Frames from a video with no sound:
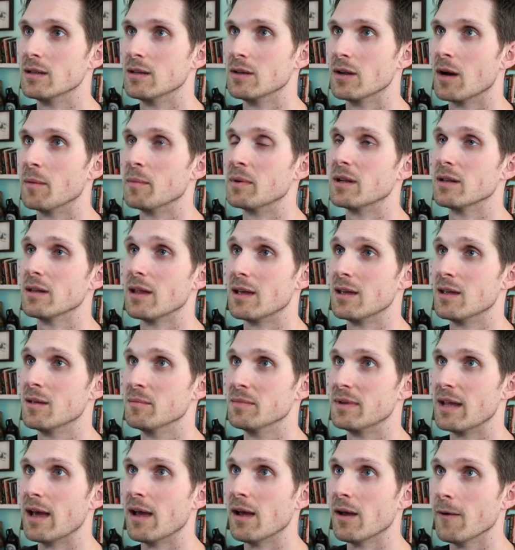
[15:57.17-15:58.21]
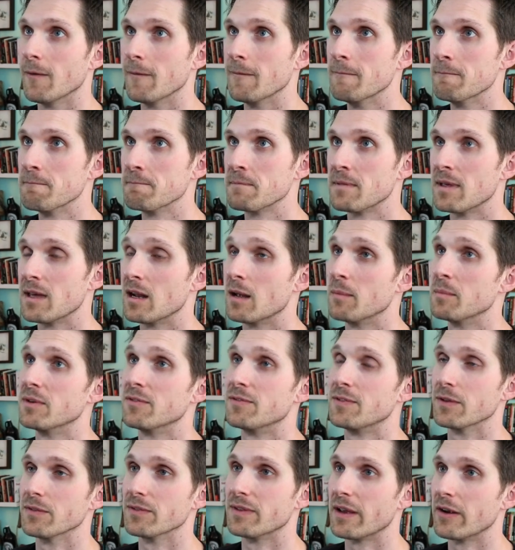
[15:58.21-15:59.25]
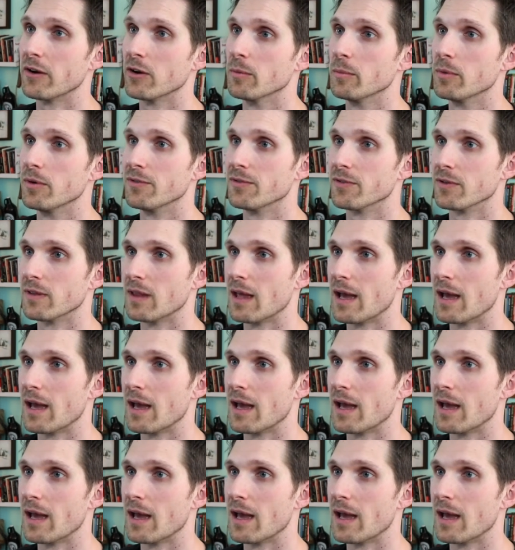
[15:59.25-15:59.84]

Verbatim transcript: you know, I'm going to let him down and I'm going to feel terrible for